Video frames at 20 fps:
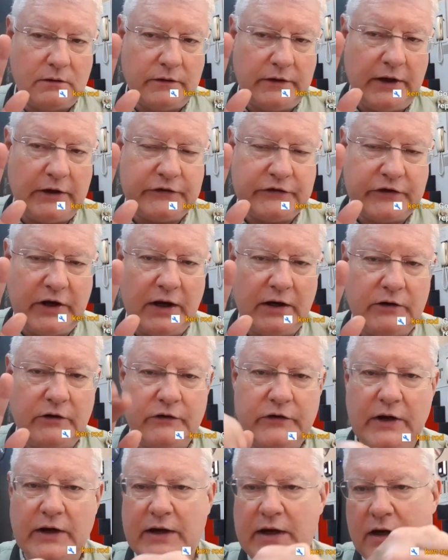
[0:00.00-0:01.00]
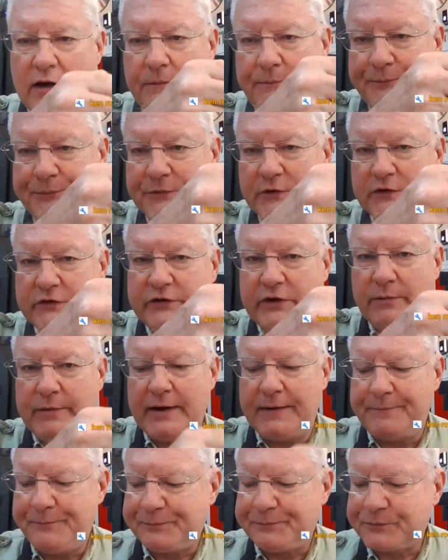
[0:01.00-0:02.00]
thanks, Ken. You take care. See you,
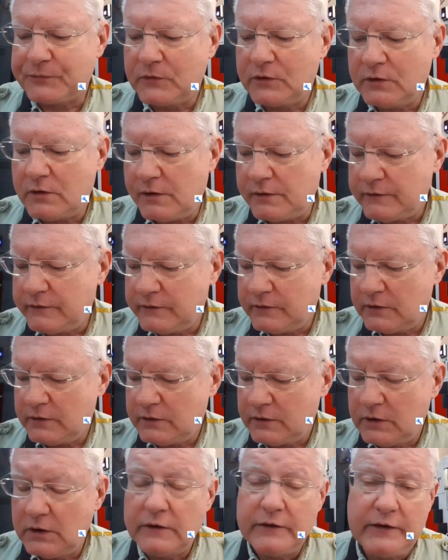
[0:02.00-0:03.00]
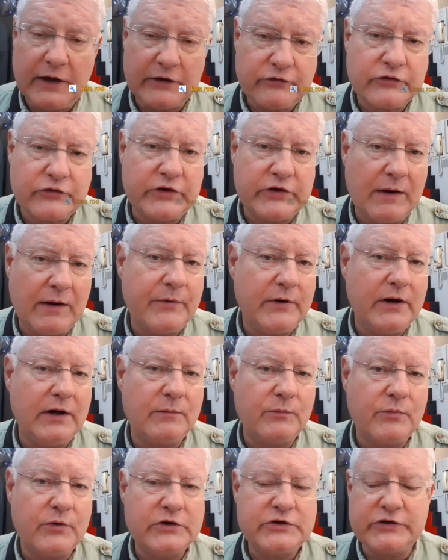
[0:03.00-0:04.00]
man. Thanks for stopping
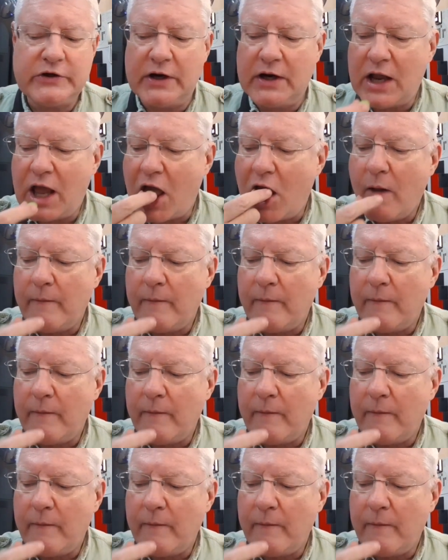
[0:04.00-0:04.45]
in. Appreciate it.